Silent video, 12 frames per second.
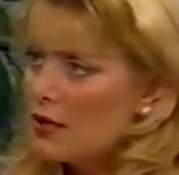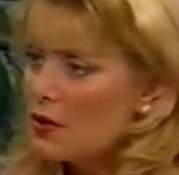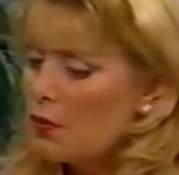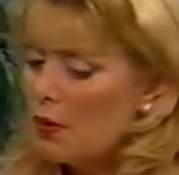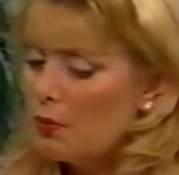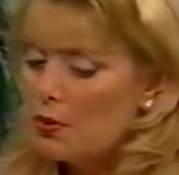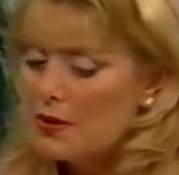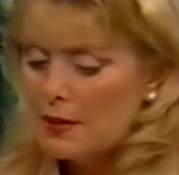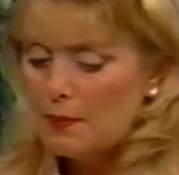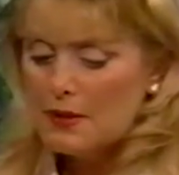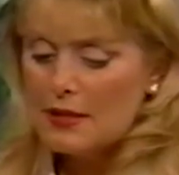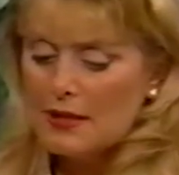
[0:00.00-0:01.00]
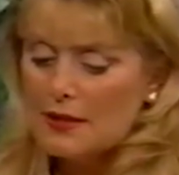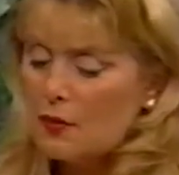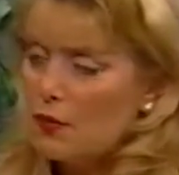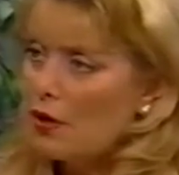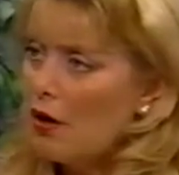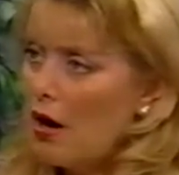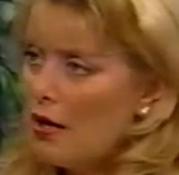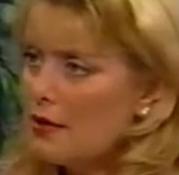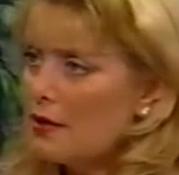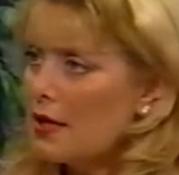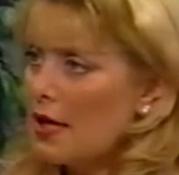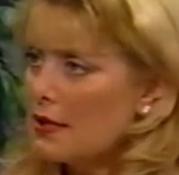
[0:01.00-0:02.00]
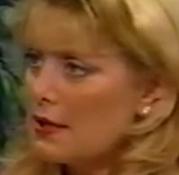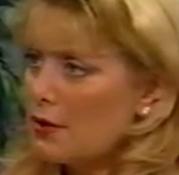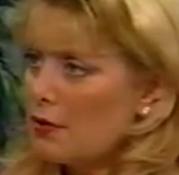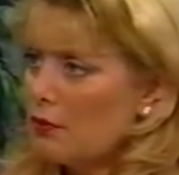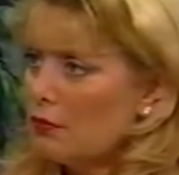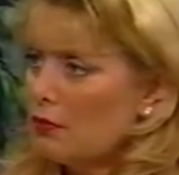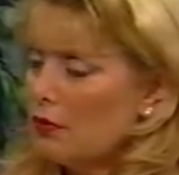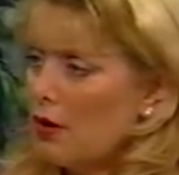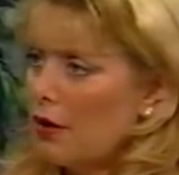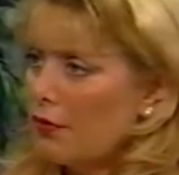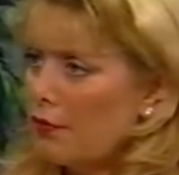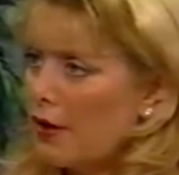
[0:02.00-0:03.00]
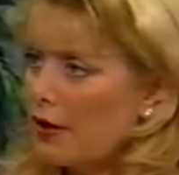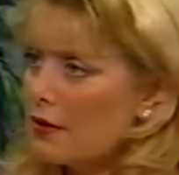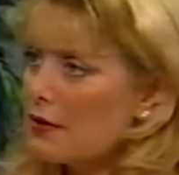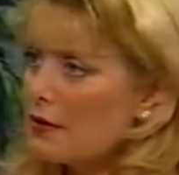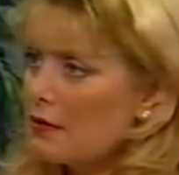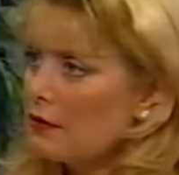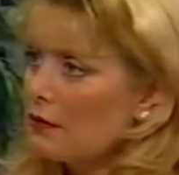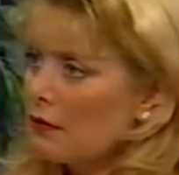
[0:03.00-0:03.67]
So what precipitates it? What causes osteoarthritis?